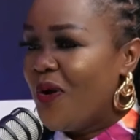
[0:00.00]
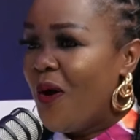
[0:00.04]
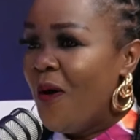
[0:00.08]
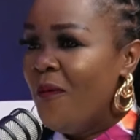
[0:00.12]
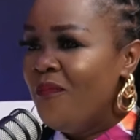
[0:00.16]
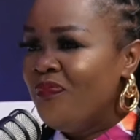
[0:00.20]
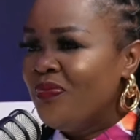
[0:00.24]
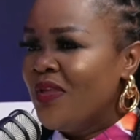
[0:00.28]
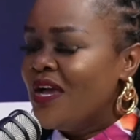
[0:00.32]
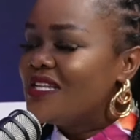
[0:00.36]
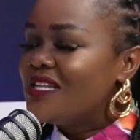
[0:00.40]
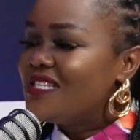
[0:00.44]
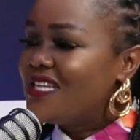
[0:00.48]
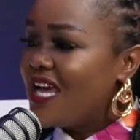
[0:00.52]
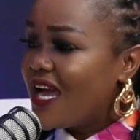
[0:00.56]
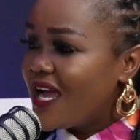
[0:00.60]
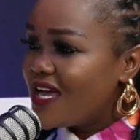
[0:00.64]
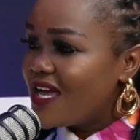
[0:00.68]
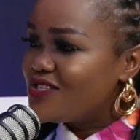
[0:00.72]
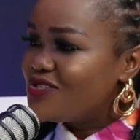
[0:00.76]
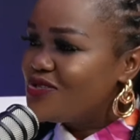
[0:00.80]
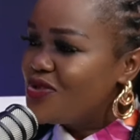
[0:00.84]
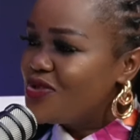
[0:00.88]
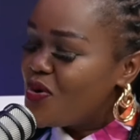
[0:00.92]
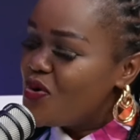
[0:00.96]
mm. take us mm.
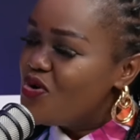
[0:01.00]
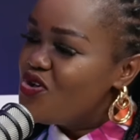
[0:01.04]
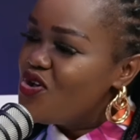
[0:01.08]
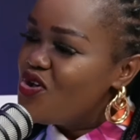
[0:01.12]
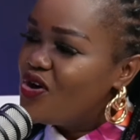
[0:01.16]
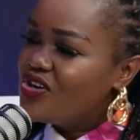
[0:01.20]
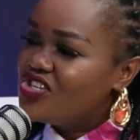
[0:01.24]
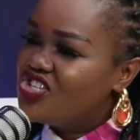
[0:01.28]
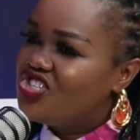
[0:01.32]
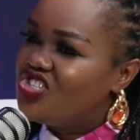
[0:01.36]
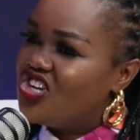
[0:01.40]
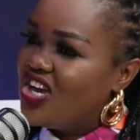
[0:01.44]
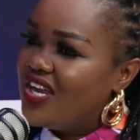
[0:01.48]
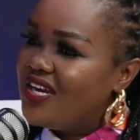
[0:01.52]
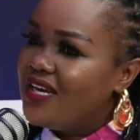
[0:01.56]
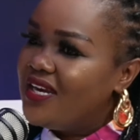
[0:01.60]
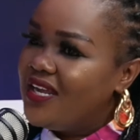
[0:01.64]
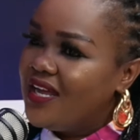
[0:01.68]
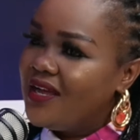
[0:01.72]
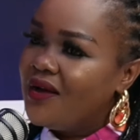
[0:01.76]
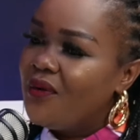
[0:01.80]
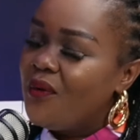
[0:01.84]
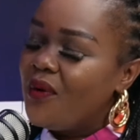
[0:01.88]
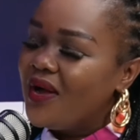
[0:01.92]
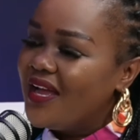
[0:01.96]
through your journey.
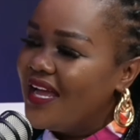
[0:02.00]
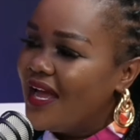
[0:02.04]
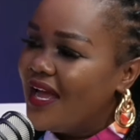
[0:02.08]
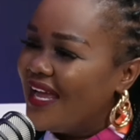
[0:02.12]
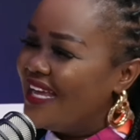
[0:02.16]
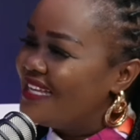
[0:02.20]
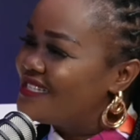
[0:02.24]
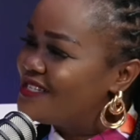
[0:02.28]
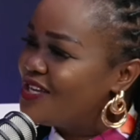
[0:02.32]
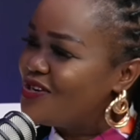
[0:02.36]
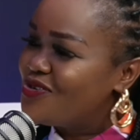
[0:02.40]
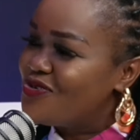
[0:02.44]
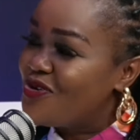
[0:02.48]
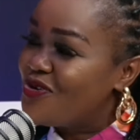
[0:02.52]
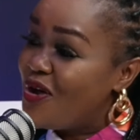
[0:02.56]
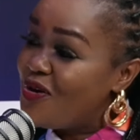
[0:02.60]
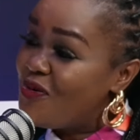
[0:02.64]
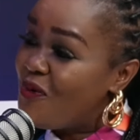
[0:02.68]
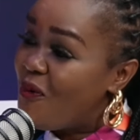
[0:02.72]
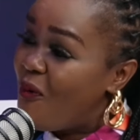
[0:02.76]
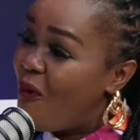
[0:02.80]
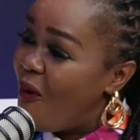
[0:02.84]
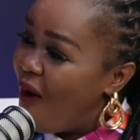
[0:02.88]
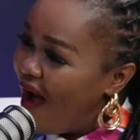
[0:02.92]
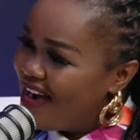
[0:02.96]
Is it not
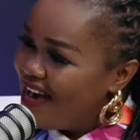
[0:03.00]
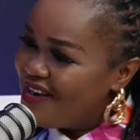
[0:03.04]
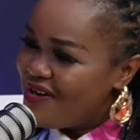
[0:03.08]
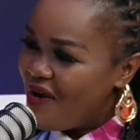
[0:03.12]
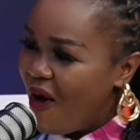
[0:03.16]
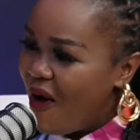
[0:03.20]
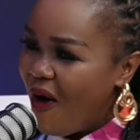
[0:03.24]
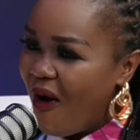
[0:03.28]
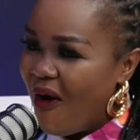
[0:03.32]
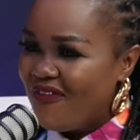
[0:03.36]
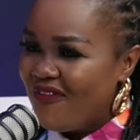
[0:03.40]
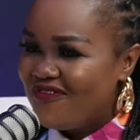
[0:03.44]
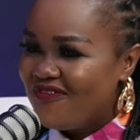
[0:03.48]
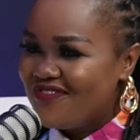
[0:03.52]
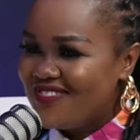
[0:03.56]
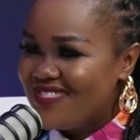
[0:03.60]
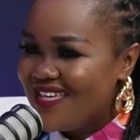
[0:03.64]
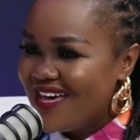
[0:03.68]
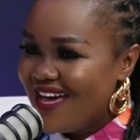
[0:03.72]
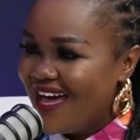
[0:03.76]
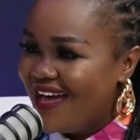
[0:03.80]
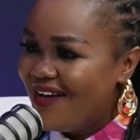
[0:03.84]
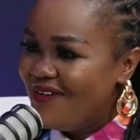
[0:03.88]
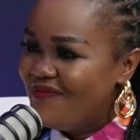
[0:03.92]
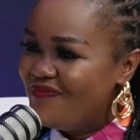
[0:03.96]
one of
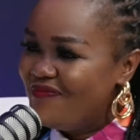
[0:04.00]
the